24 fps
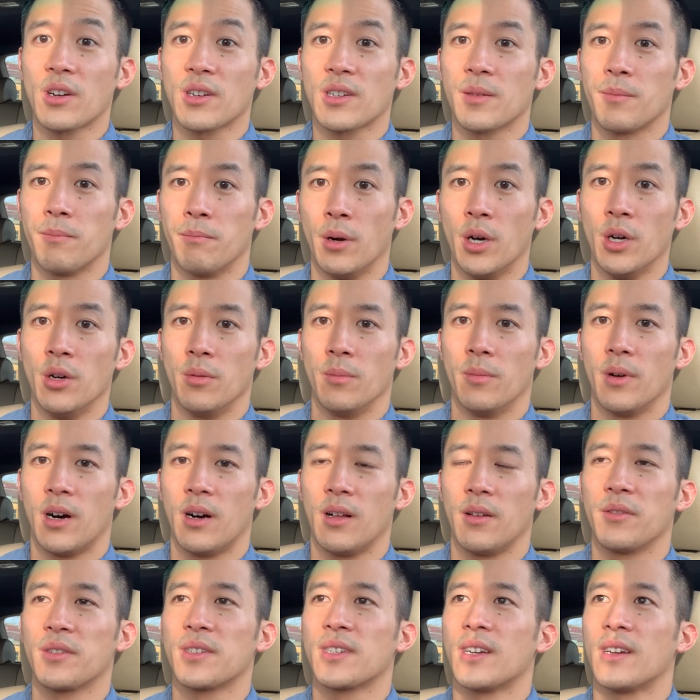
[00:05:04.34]
boom,
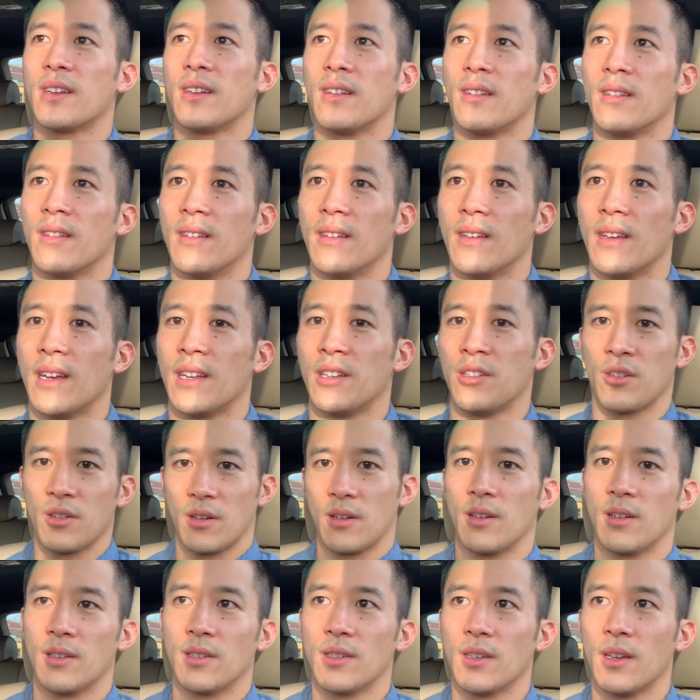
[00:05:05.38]
all of a sudden the engine
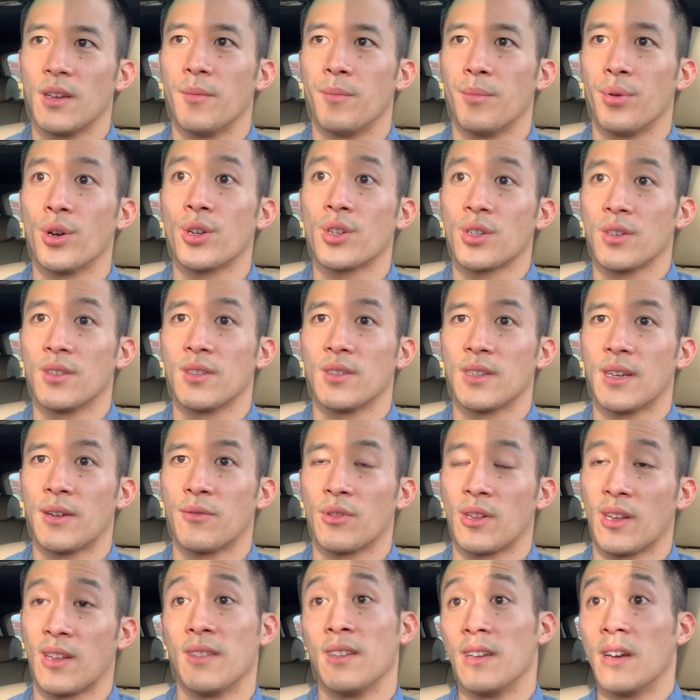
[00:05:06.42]
it pushes
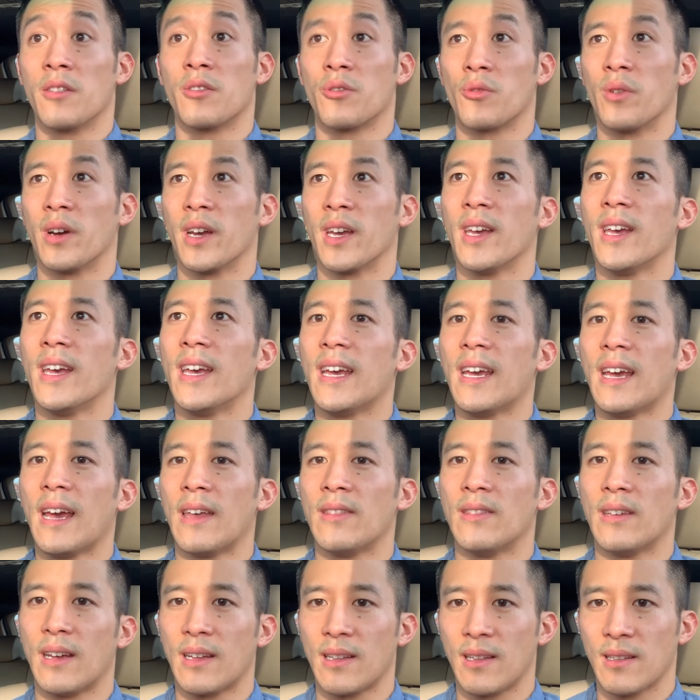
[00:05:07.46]
everything the other way,
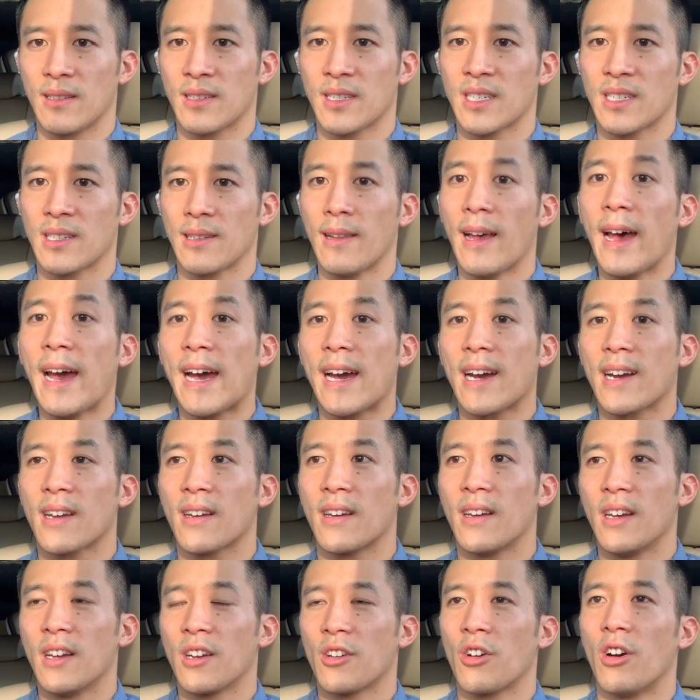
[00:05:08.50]
and that slack
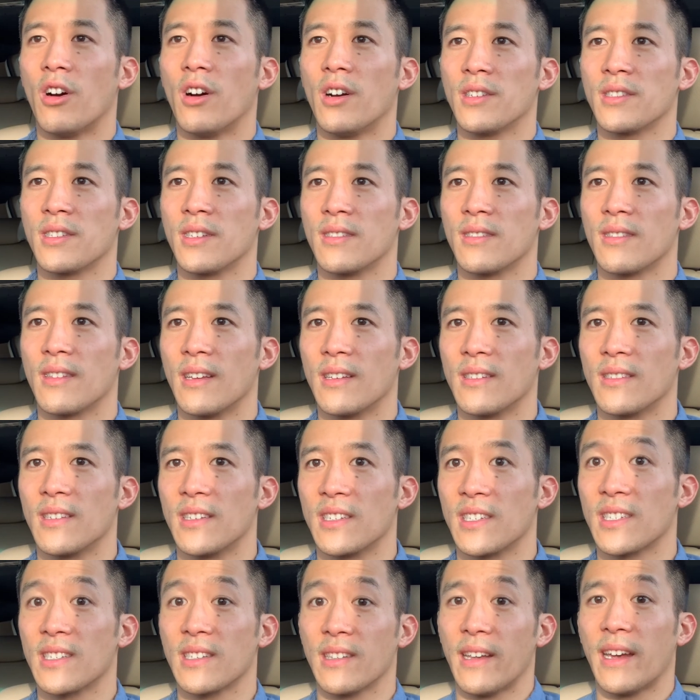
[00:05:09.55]
causes things to
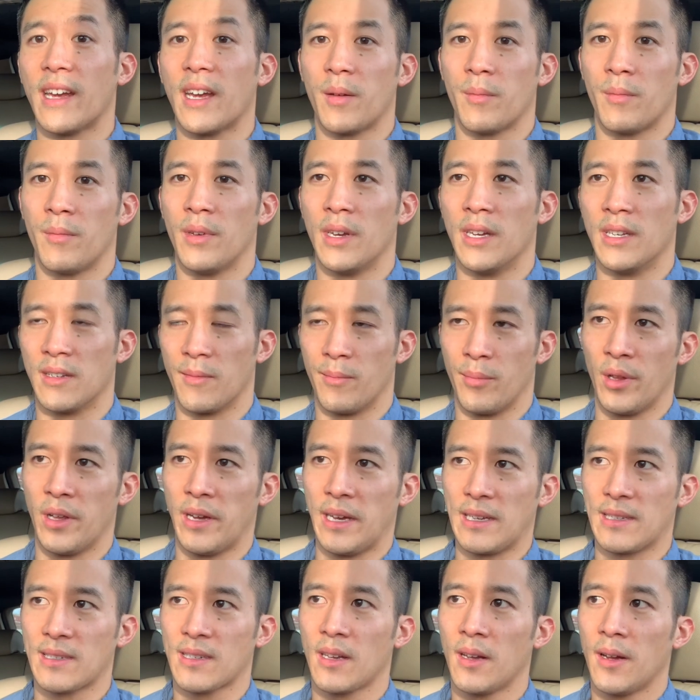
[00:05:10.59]
slam into
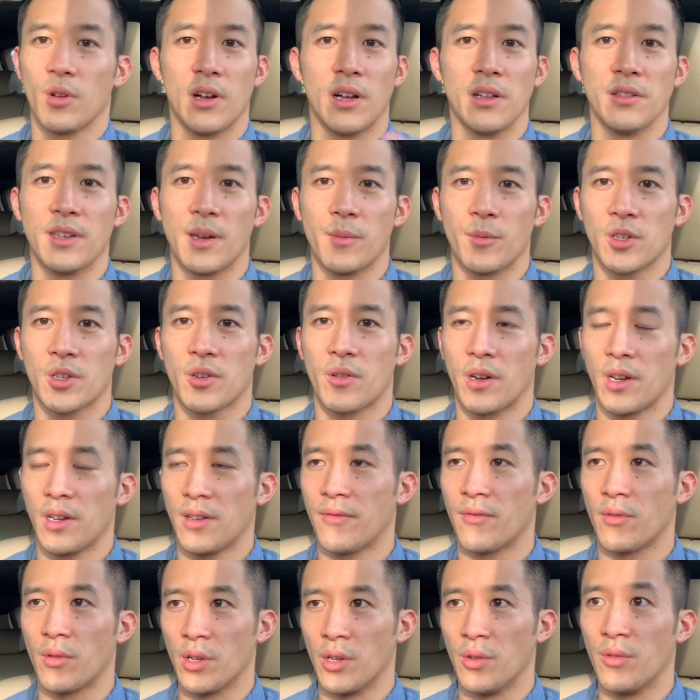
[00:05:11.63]
place. I'll demonstrate it
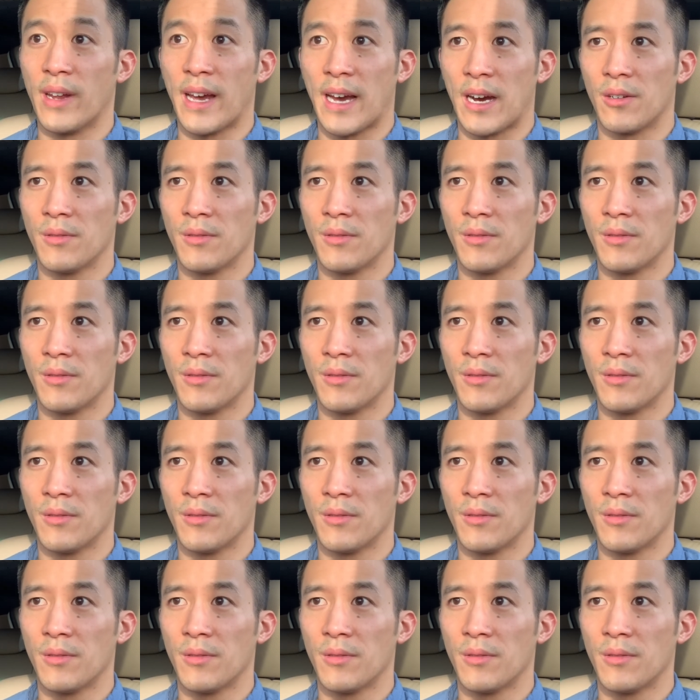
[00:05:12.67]
for you now.